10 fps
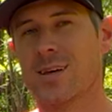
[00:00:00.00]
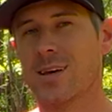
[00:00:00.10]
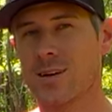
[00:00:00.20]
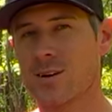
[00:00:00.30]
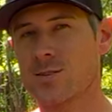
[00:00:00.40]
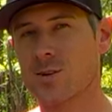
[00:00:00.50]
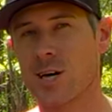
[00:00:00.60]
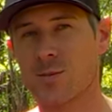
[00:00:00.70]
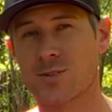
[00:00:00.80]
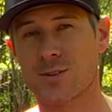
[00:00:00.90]
and it also
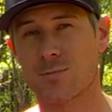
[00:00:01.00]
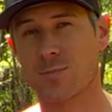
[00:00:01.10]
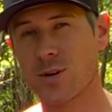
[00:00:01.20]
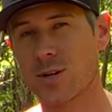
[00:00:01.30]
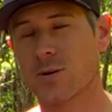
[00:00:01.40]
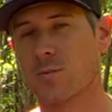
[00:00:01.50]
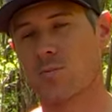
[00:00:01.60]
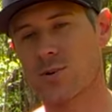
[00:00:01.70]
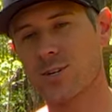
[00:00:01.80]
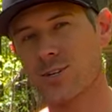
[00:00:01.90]
helps to put
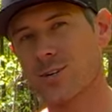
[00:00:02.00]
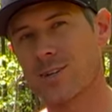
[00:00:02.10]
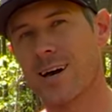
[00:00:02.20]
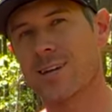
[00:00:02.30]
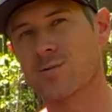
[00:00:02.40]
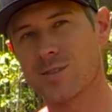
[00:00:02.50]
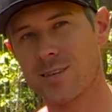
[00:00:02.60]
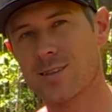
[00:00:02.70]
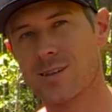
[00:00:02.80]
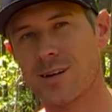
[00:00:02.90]
pre-chilled items
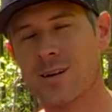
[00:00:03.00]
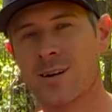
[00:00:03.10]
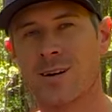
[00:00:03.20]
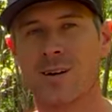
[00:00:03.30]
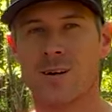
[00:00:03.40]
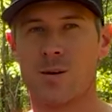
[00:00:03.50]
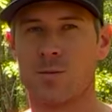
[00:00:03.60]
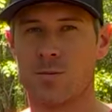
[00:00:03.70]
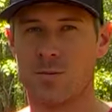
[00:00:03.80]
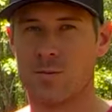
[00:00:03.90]
in there
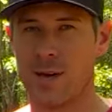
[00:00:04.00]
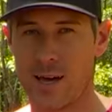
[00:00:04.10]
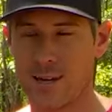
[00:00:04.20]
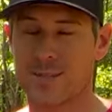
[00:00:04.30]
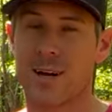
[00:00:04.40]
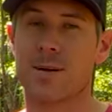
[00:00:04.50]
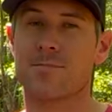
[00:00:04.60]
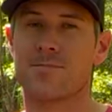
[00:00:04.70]
ahead of time.